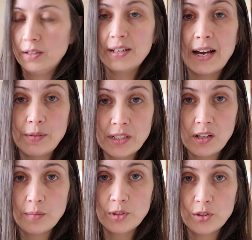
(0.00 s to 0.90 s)
Now it's
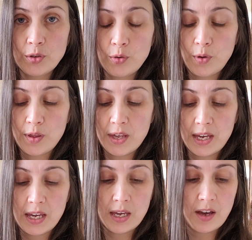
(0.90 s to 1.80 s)
time to do
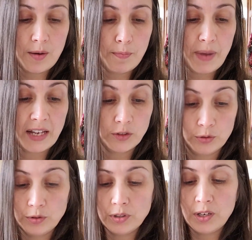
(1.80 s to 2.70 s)
the
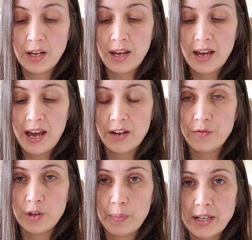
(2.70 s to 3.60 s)
petals, and
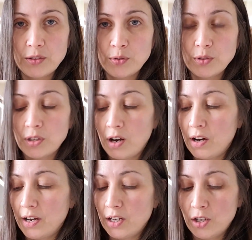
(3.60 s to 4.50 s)
for the petals
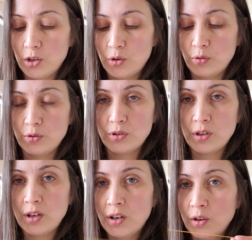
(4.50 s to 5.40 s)
I use
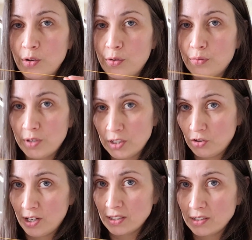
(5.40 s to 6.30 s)
3
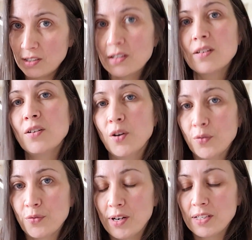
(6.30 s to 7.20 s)
strands of
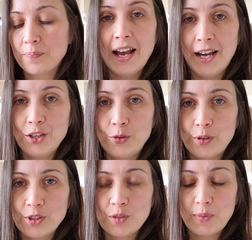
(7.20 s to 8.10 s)
thread, and you
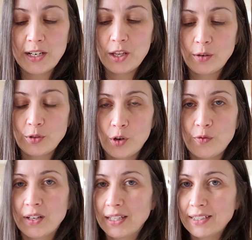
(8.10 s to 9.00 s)
can split those
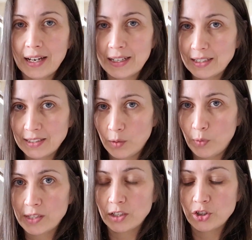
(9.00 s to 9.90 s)
off in exactly the same
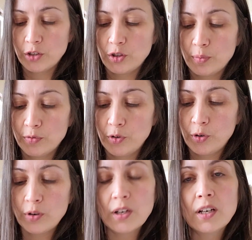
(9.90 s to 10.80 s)
way as I showed you
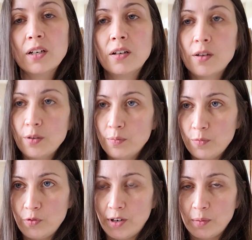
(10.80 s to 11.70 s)
before.
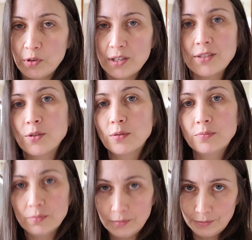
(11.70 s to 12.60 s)
Thread up your needle,
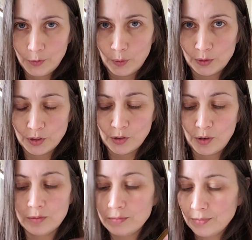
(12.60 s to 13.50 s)
quilt as
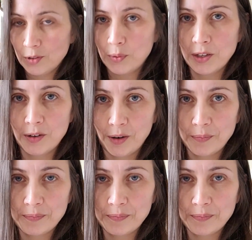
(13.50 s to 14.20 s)
knot, and away you go.